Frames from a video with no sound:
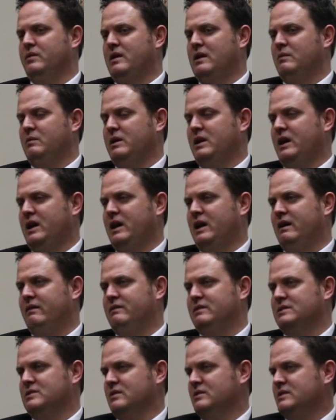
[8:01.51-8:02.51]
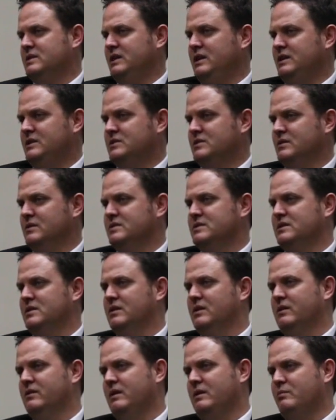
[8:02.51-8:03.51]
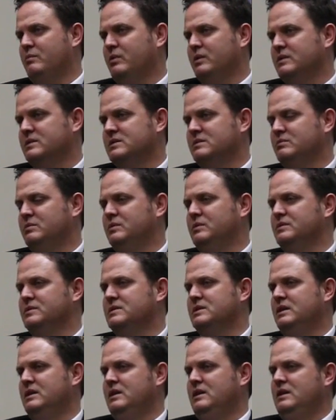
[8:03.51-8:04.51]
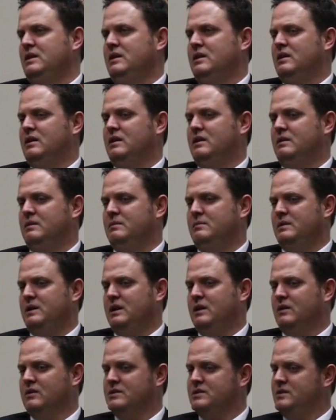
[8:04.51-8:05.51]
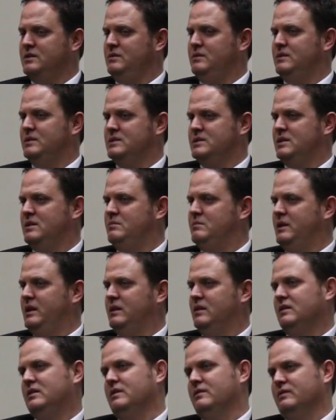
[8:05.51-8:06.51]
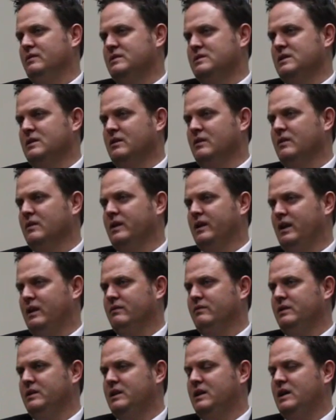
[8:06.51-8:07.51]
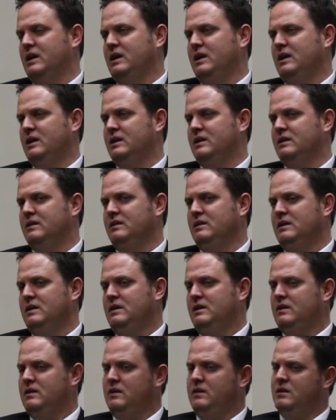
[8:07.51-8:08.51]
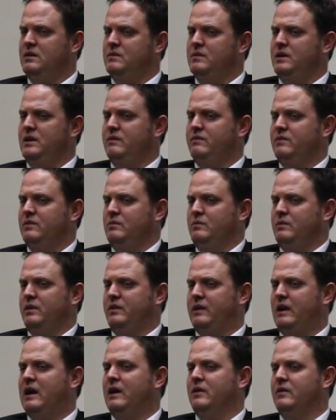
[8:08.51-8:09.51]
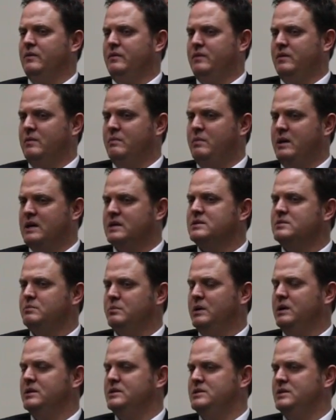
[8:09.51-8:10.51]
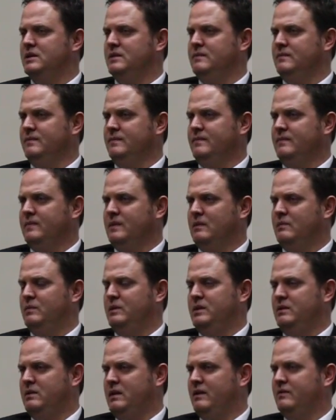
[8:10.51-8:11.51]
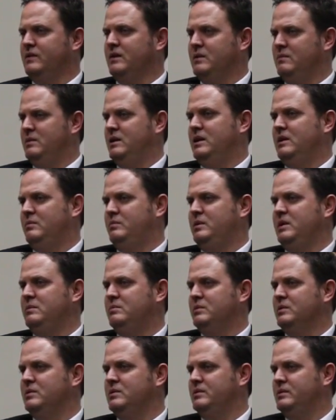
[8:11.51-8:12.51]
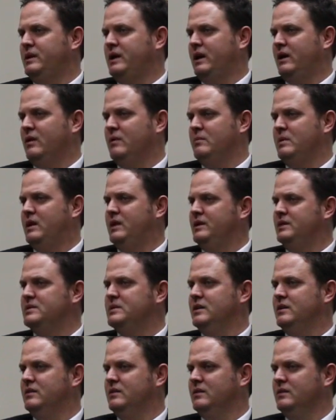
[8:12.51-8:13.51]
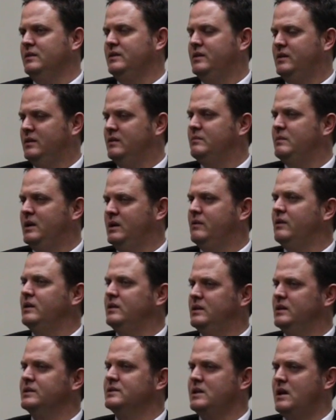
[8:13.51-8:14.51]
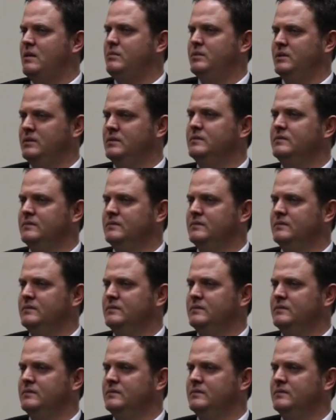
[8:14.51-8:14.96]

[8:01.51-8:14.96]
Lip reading: that we have, it's our teachers and our great principals and our students that make the difference in learning every day. And, even without the best budget, when you have committed people who care about each other, you can make great things happen.